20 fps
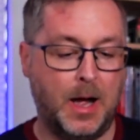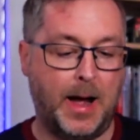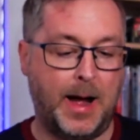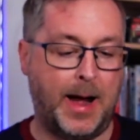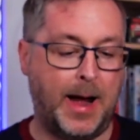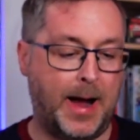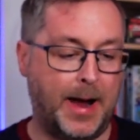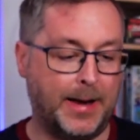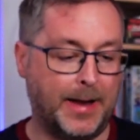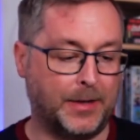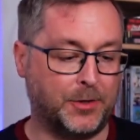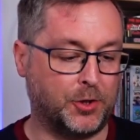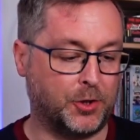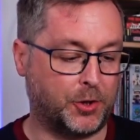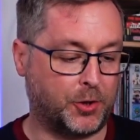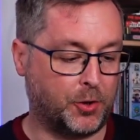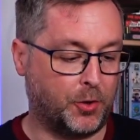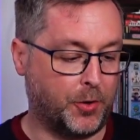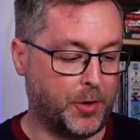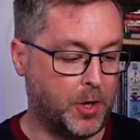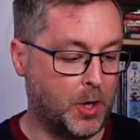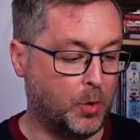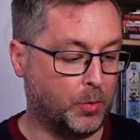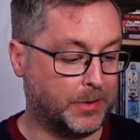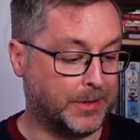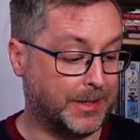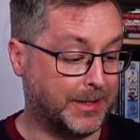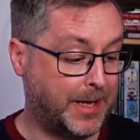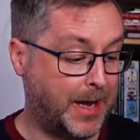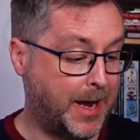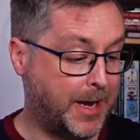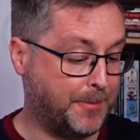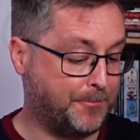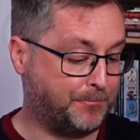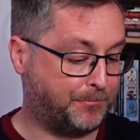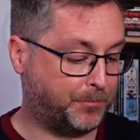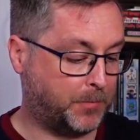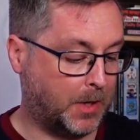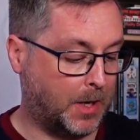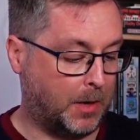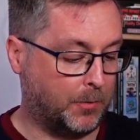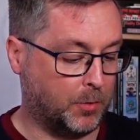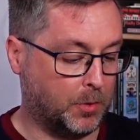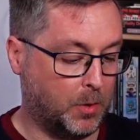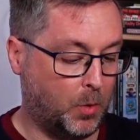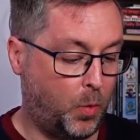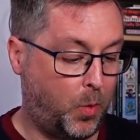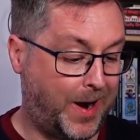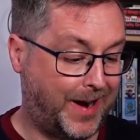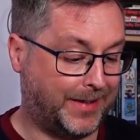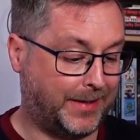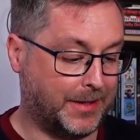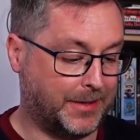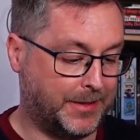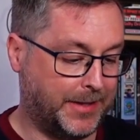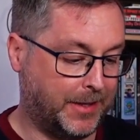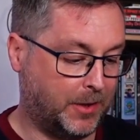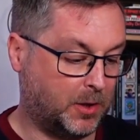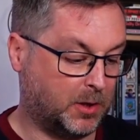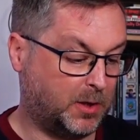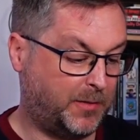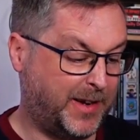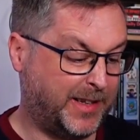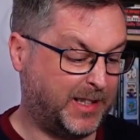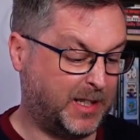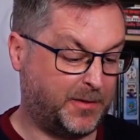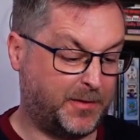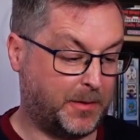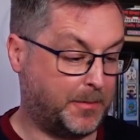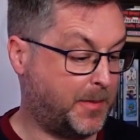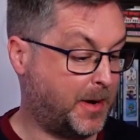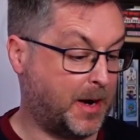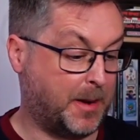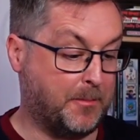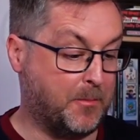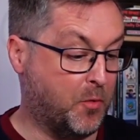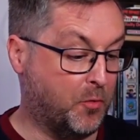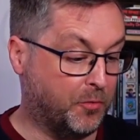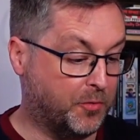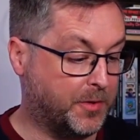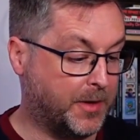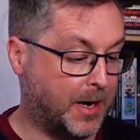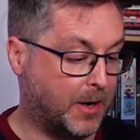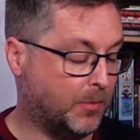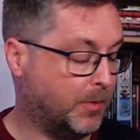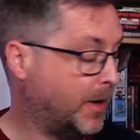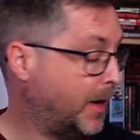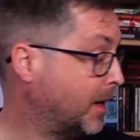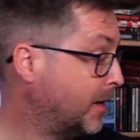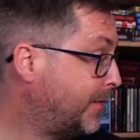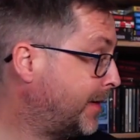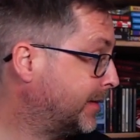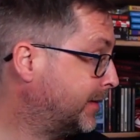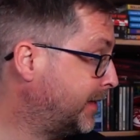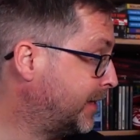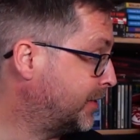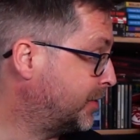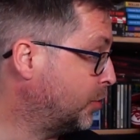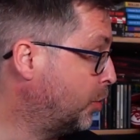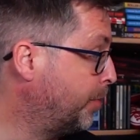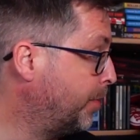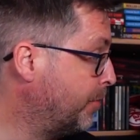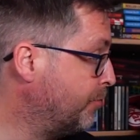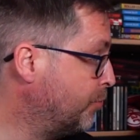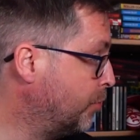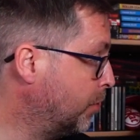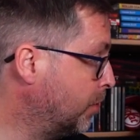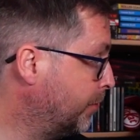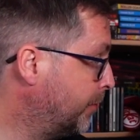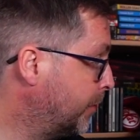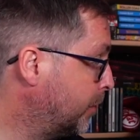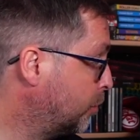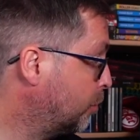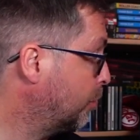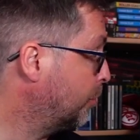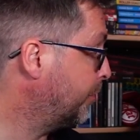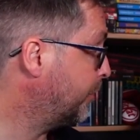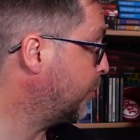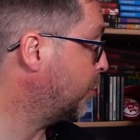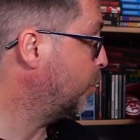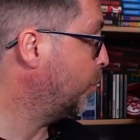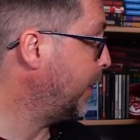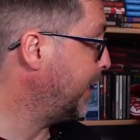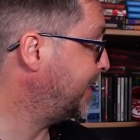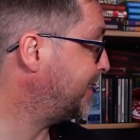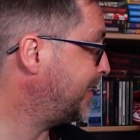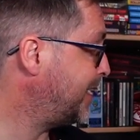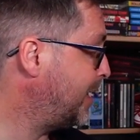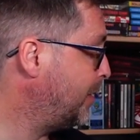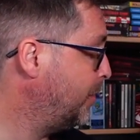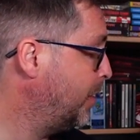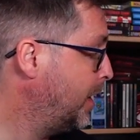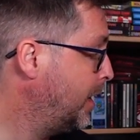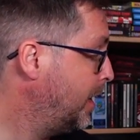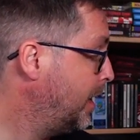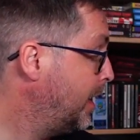And I just thought, you know, today I'm going to whack this in because I've had this for about a month now and I've had this up and running for a good few weeks now.